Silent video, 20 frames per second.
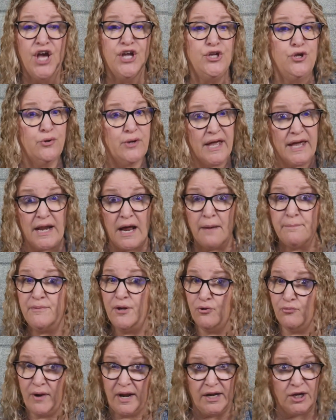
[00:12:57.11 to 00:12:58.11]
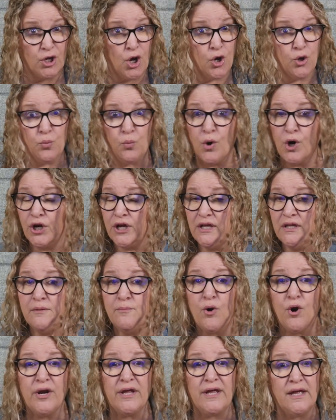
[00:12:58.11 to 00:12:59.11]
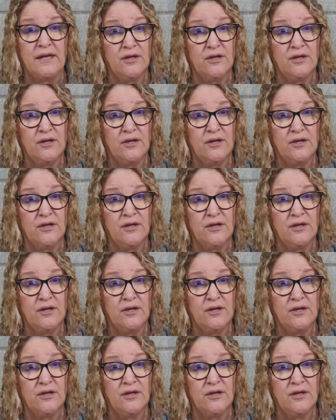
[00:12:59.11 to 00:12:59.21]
You get up, you're ready to go to work in the morning,